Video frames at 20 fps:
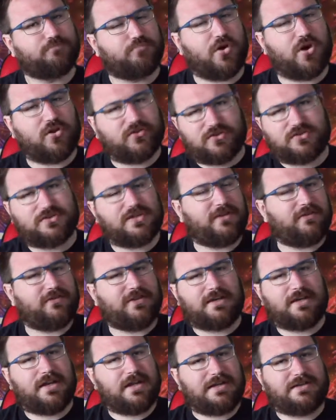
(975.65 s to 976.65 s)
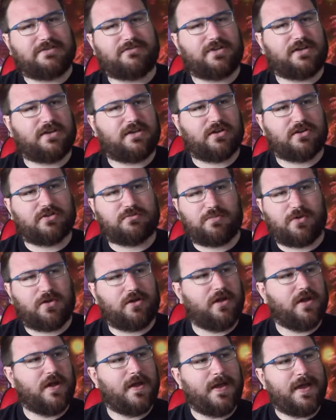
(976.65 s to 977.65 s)
positive in these videos,
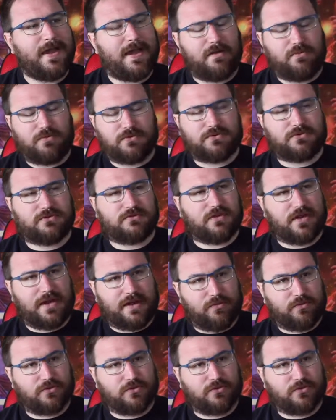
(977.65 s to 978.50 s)
but it was